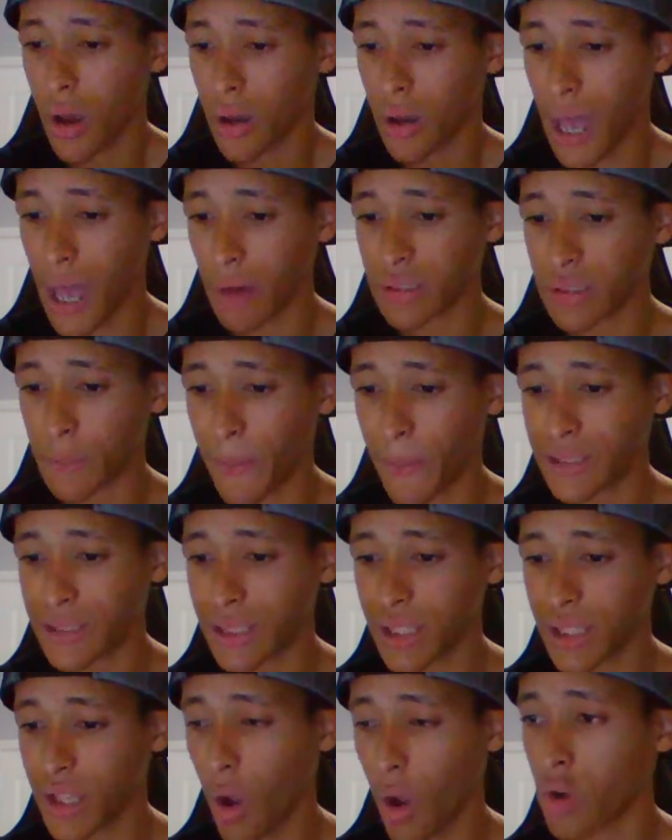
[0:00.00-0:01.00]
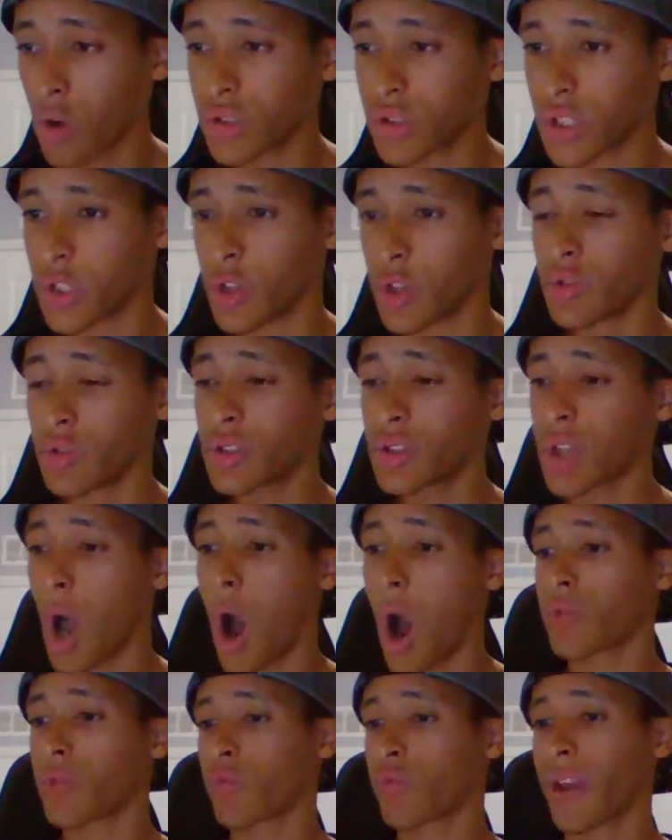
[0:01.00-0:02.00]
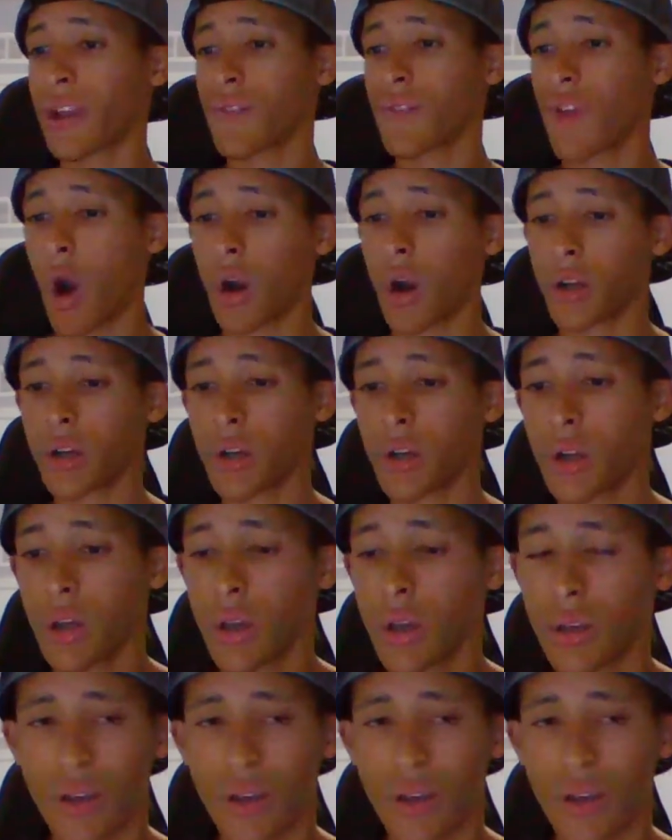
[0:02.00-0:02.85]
That was basically all the news on Ring of Honor.